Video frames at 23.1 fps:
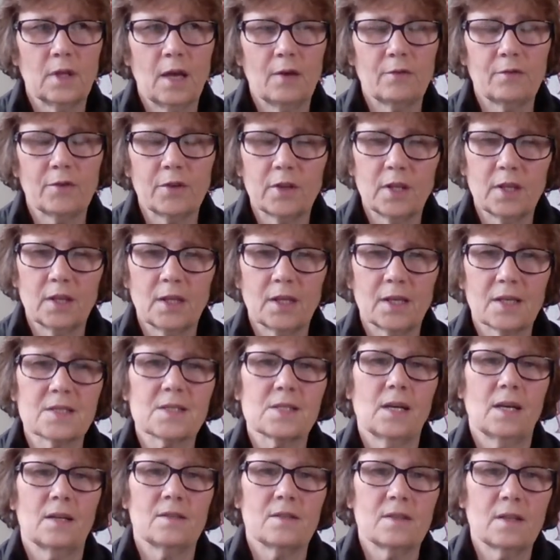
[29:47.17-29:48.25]
everything that it
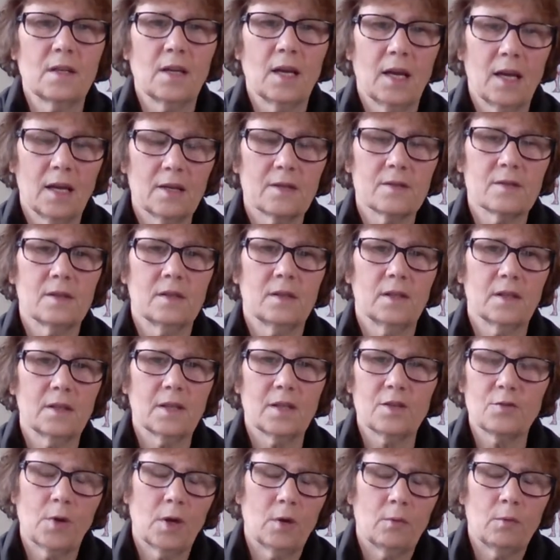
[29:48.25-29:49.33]
says that it has in it.
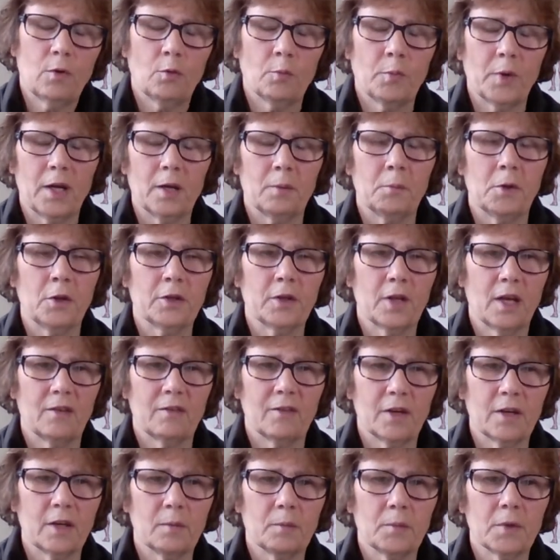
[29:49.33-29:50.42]
That's why I won't buy a
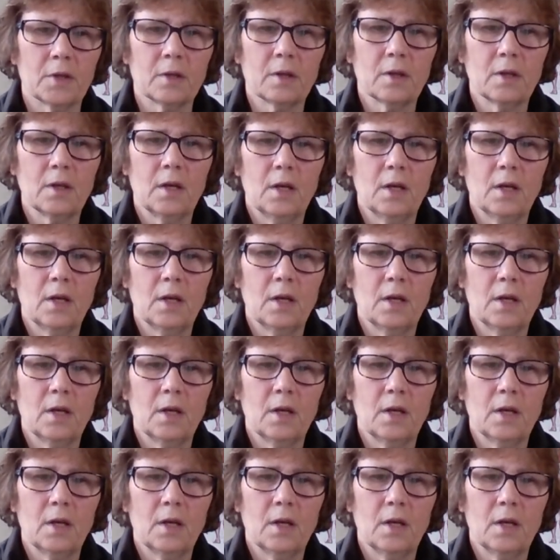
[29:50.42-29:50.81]
multivitamin.